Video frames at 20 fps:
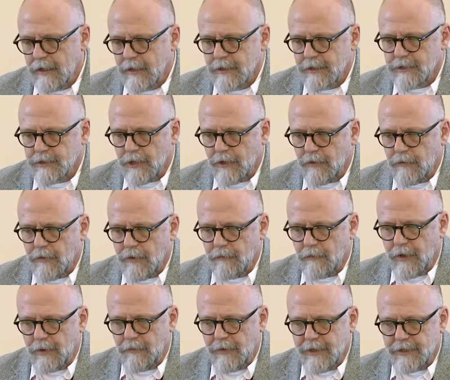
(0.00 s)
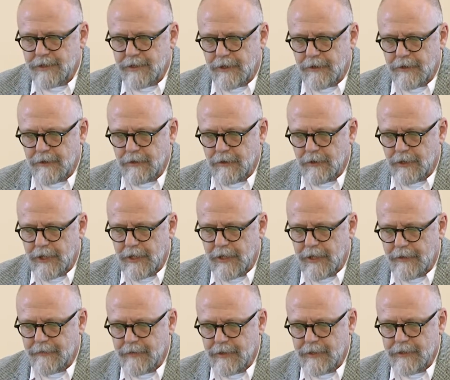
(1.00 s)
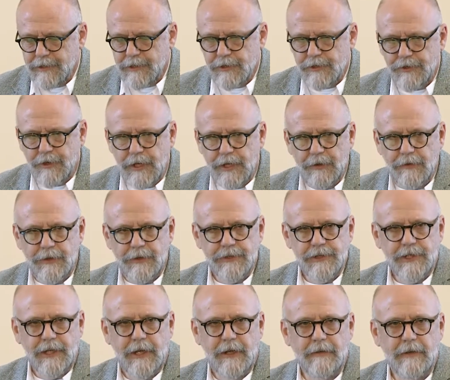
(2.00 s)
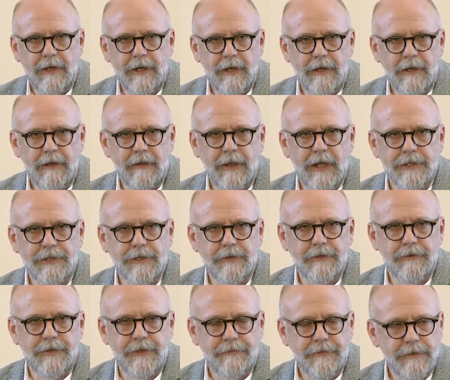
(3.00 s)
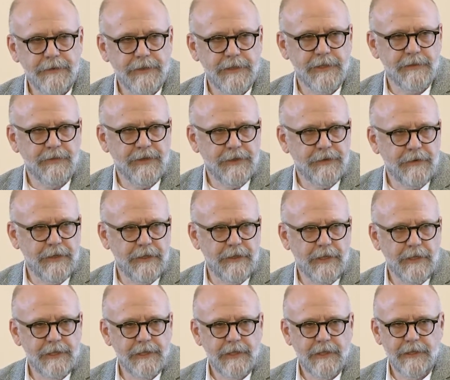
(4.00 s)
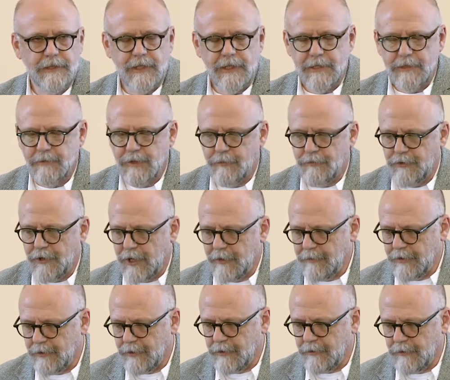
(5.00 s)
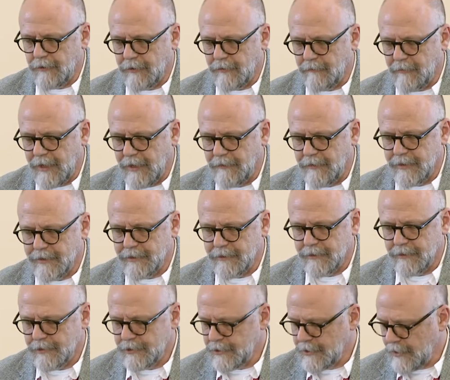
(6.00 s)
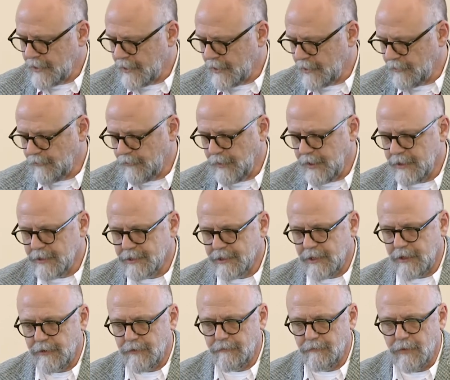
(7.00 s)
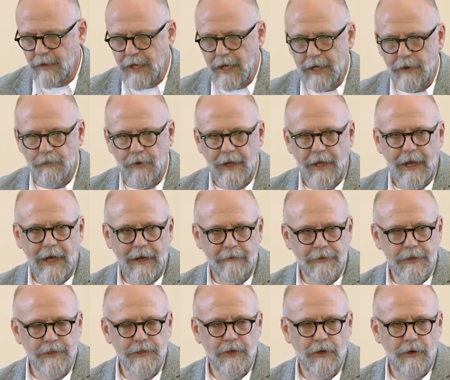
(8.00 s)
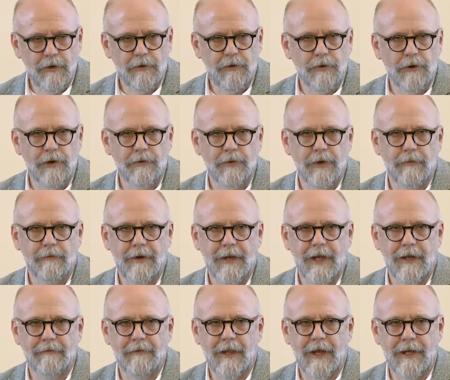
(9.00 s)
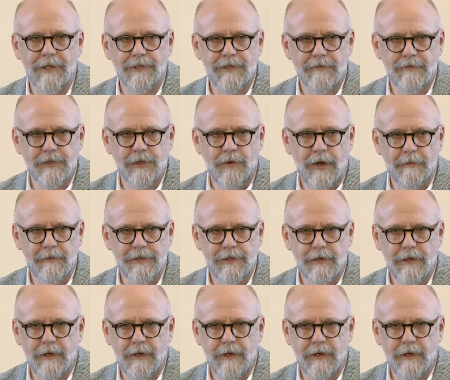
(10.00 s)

So when we started looking at these and trying to understand the etiological differences between these, because that's the primary goal of my research, uh, we start and we have this cohort where we have lots of squamous cell